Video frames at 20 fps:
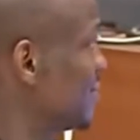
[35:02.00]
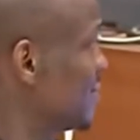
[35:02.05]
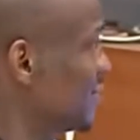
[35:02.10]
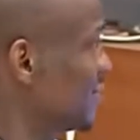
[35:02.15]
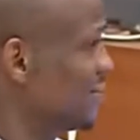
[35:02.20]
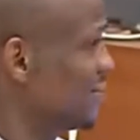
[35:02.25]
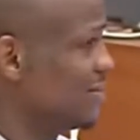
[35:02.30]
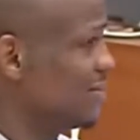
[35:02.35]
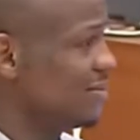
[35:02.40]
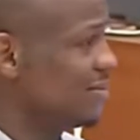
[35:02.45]

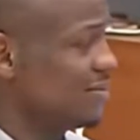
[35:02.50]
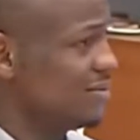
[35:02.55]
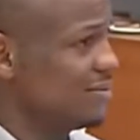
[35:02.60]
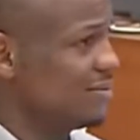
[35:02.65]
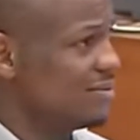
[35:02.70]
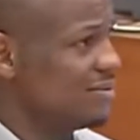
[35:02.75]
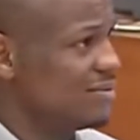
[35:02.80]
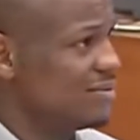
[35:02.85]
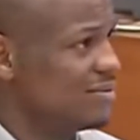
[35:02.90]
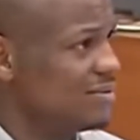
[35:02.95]

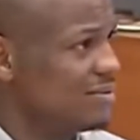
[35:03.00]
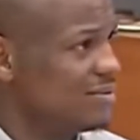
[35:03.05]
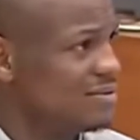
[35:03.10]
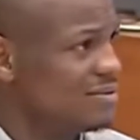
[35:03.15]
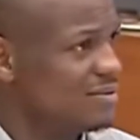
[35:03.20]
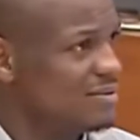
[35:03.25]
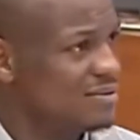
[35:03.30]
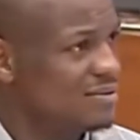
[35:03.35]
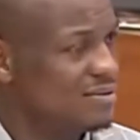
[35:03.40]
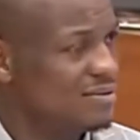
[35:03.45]

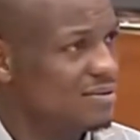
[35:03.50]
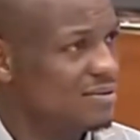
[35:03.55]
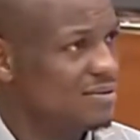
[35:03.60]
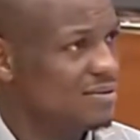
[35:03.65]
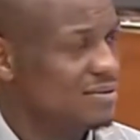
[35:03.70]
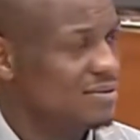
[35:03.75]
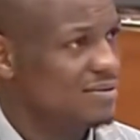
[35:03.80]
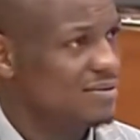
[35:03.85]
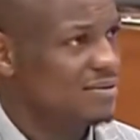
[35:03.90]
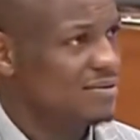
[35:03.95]

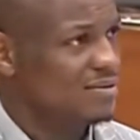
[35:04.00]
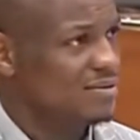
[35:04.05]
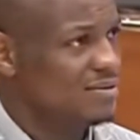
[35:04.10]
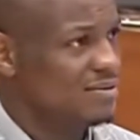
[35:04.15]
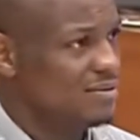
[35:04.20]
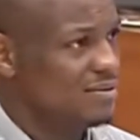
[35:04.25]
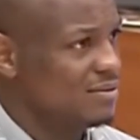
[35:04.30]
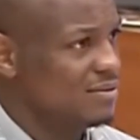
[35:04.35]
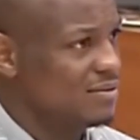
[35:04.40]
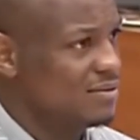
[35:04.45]

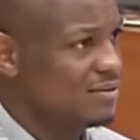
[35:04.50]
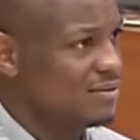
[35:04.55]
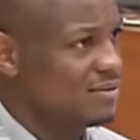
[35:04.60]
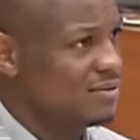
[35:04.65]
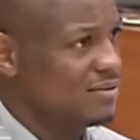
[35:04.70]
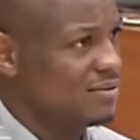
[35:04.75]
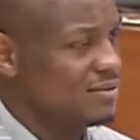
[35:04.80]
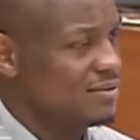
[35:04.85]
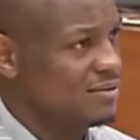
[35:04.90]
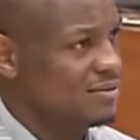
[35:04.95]

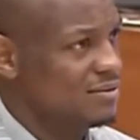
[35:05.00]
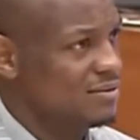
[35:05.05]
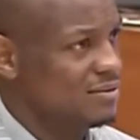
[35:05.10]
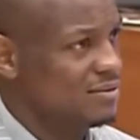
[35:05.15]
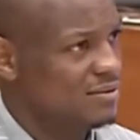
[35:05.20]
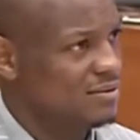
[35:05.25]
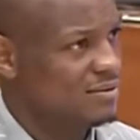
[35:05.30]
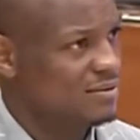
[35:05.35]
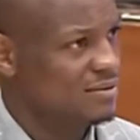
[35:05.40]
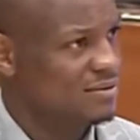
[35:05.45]

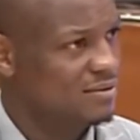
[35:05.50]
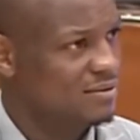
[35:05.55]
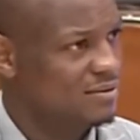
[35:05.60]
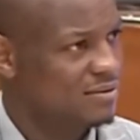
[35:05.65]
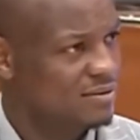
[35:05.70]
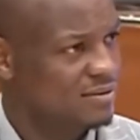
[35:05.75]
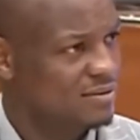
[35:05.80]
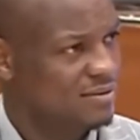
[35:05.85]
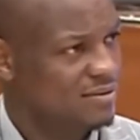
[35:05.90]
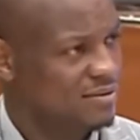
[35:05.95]

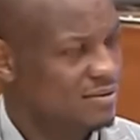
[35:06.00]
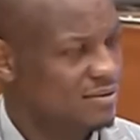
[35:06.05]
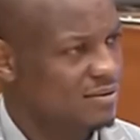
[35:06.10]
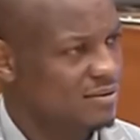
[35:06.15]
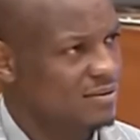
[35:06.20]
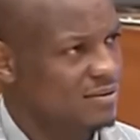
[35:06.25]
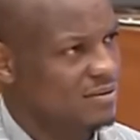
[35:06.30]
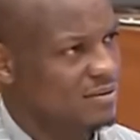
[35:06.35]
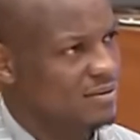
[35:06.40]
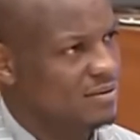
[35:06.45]

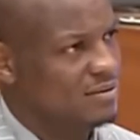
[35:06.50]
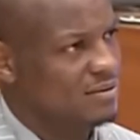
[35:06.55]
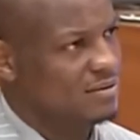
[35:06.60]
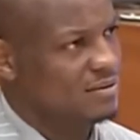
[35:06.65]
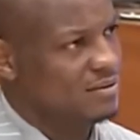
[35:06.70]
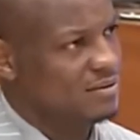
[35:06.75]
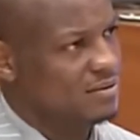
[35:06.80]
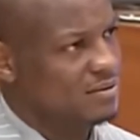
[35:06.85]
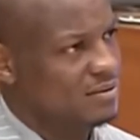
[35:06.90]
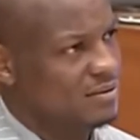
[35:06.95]

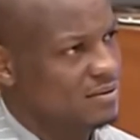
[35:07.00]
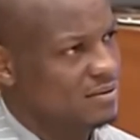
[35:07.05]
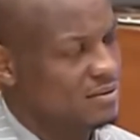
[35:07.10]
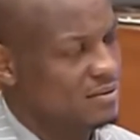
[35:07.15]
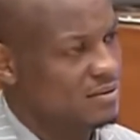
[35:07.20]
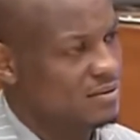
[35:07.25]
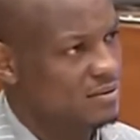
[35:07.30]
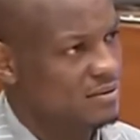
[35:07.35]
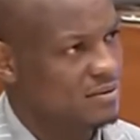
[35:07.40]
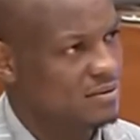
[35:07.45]

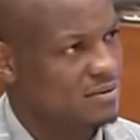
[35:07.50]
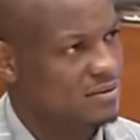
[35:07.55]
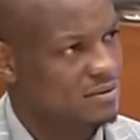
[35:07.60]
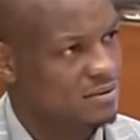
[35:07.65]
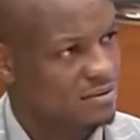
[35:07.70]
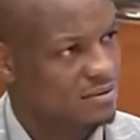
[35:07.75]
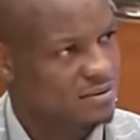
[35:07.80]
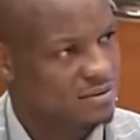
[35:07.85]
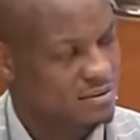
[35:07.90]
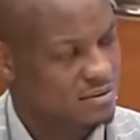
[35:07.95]

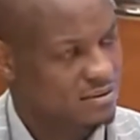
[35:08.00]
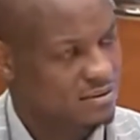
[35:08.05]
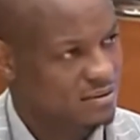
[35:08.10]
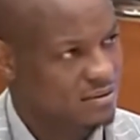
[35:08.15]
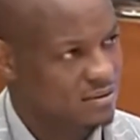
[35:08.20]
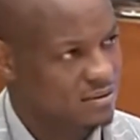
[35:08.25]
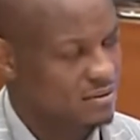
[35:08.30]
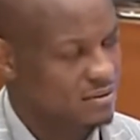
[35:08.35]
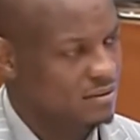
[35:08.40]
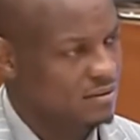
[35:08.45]

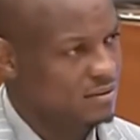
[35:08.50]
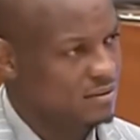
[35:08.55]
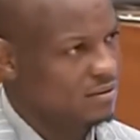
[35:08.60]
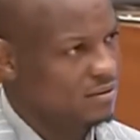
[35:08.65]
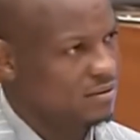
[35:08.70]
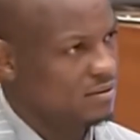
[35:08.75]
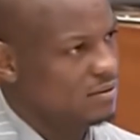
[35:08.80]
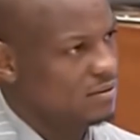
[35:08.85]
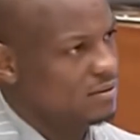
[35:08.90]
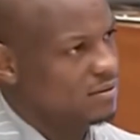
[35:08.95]

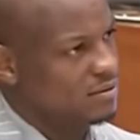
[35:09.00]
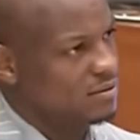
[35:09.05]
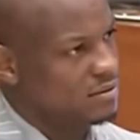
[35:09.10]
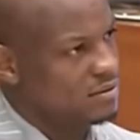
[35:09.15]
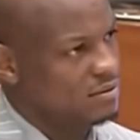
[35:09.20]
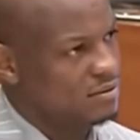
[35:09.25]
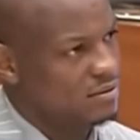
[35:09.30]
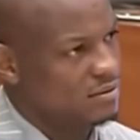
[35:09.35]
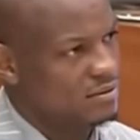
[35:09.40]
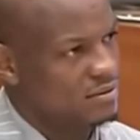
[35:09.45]

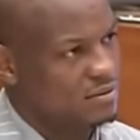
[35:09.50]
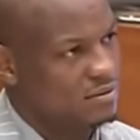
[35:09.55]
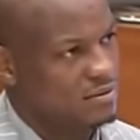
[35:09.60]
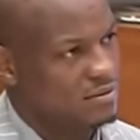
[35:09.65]
No one is speaking in this clip.